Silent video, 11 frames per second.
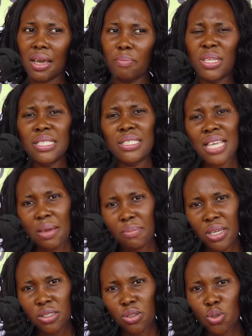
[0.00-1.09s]
Be
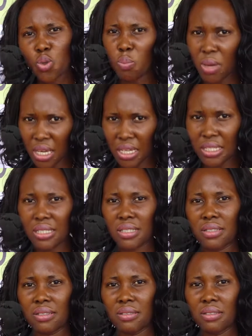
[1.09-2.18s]
determined to make it,
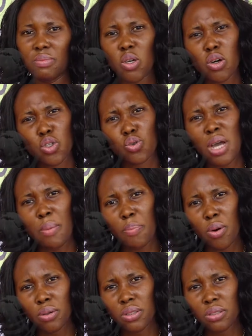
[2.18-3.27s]
because you are
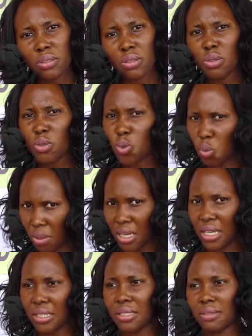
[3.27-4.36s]
born to
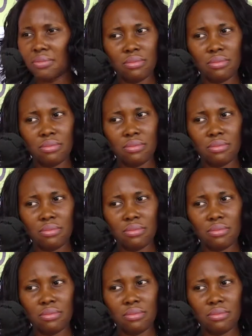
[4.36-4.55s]
make it.